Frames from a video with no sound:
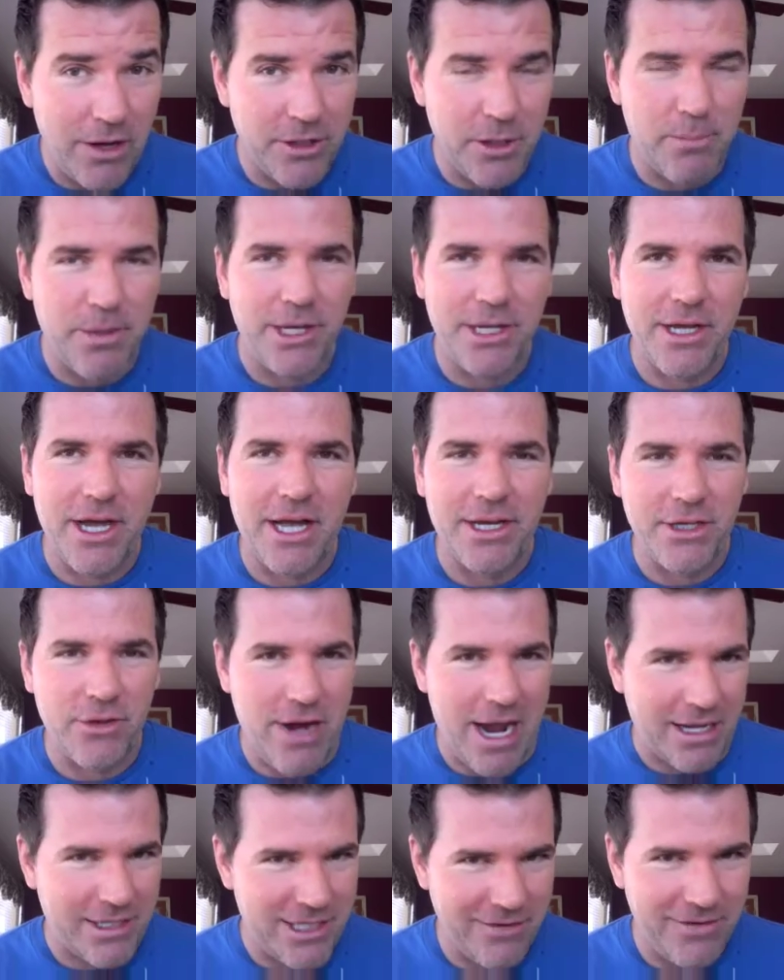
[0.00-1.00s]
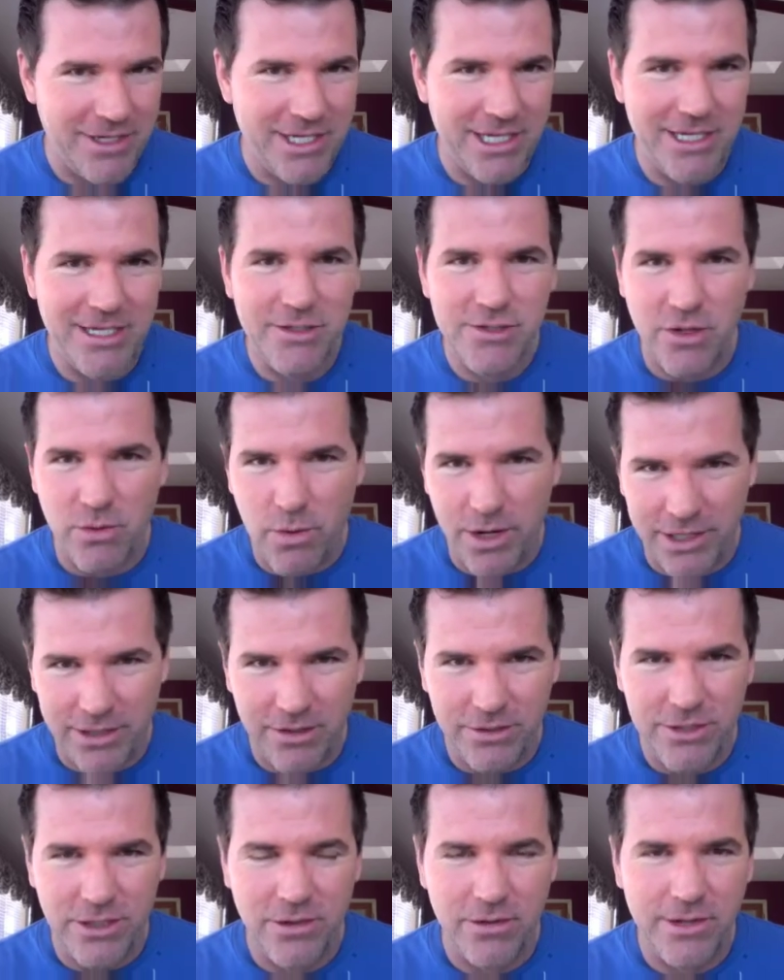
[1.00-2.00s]
depending on your activities or what
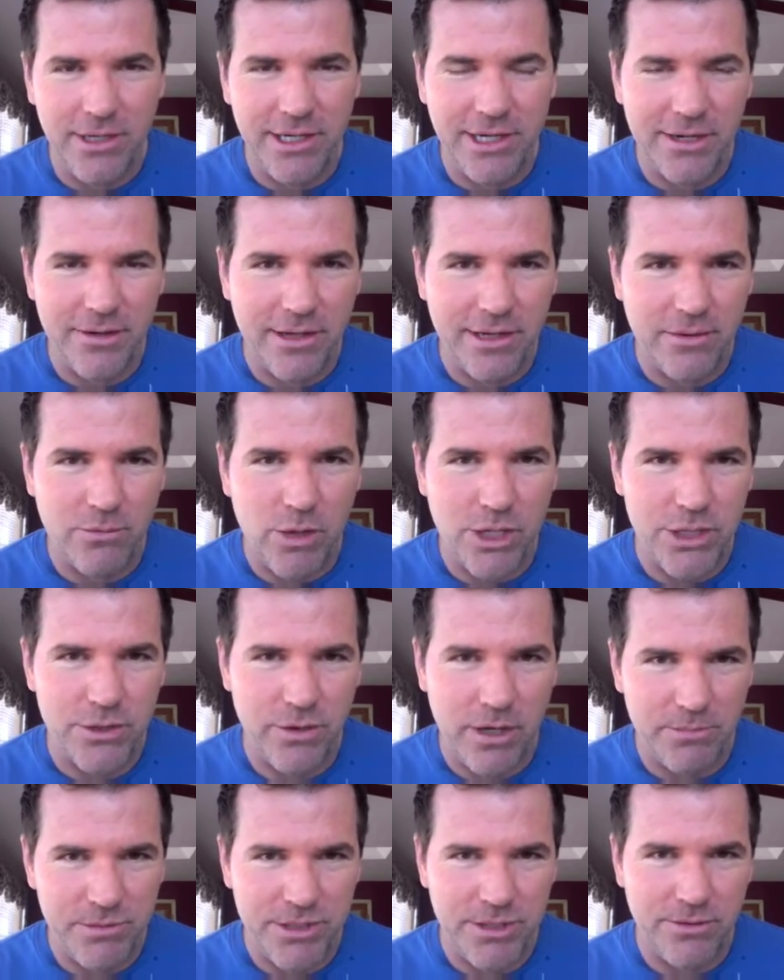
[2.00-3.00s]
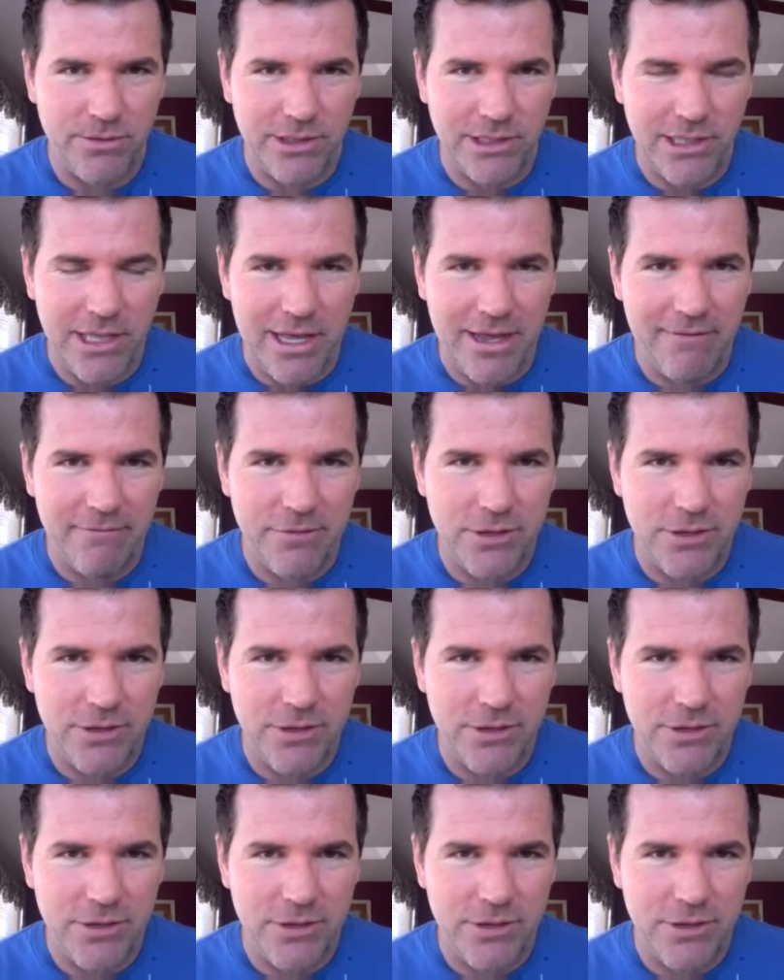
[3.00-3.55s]
you're doing and what you're up to in life.